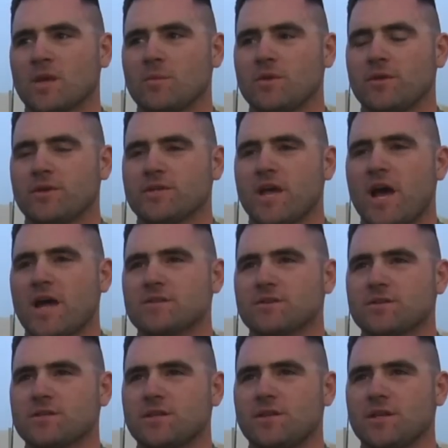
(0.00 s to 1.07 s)
mean, there's
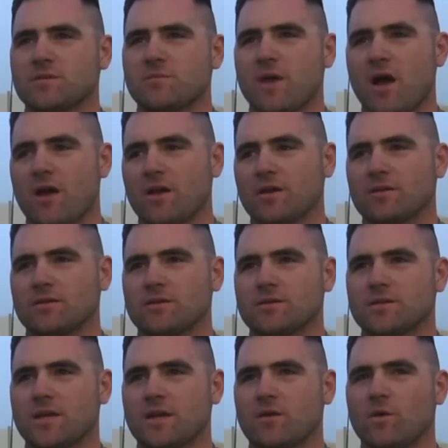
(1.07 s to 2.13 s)
hazards to dismounting
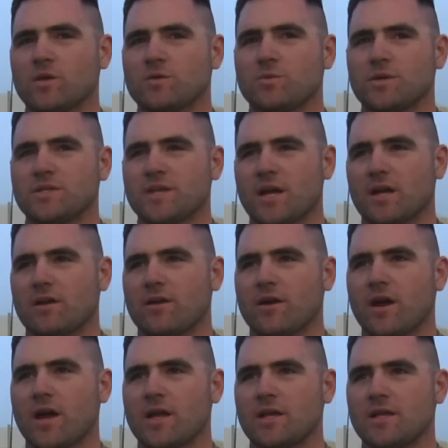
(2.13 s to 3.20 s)
because they could always put secondary
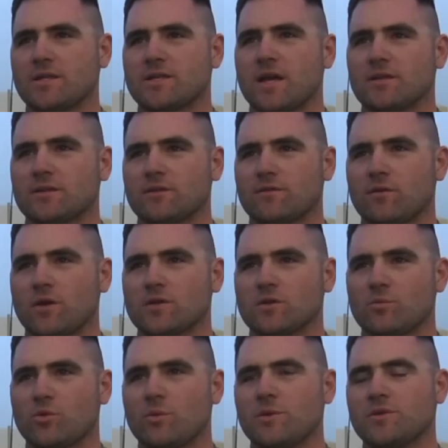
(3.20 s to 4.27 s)
IEDs out there for us,
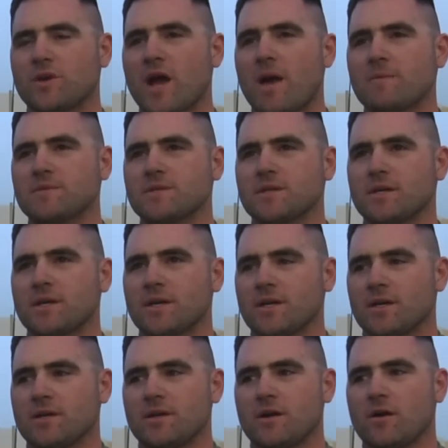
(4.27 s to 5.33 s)
or booby traps,
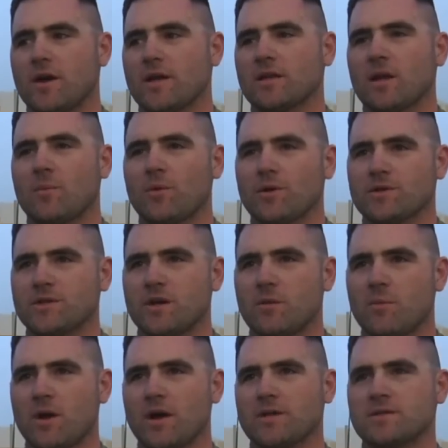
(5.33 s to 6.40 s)
you know, anti-personnel
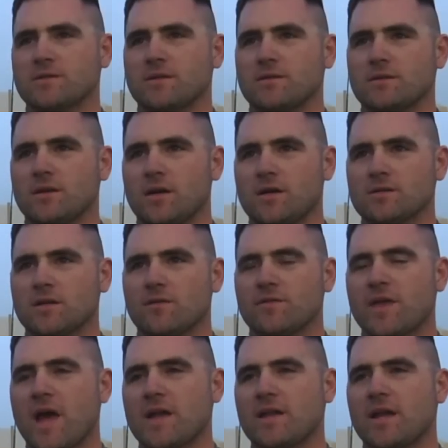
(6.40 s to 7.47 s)
mines, stuff
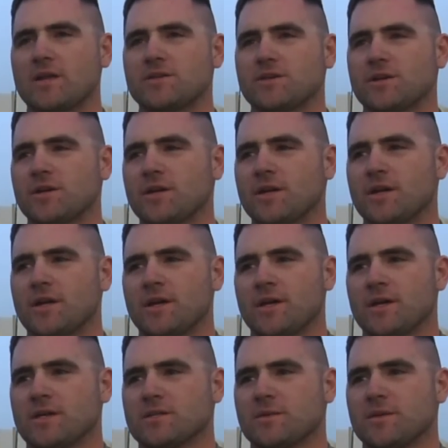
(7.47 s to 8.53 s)
of that nature.
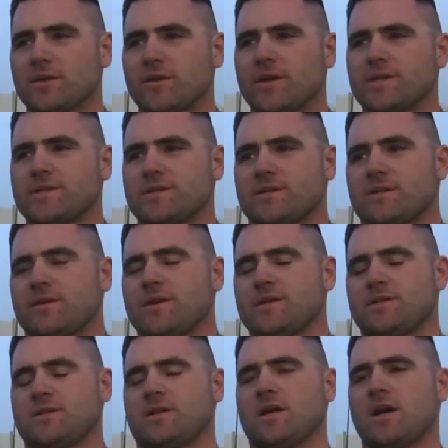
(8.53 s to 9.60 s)
So I mean, there is
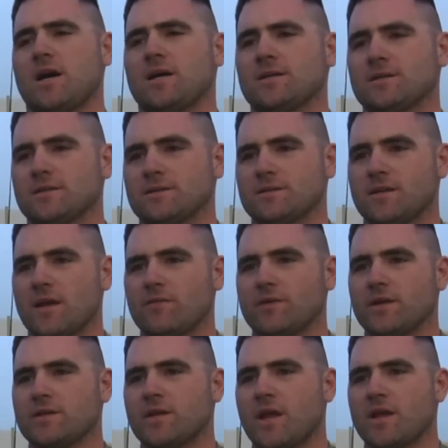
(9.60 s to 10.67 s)

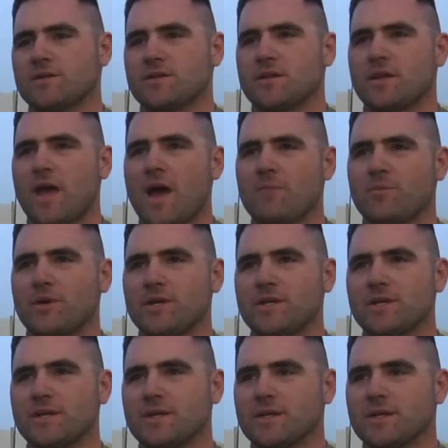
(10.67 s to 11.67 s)
definitely a danger to that, but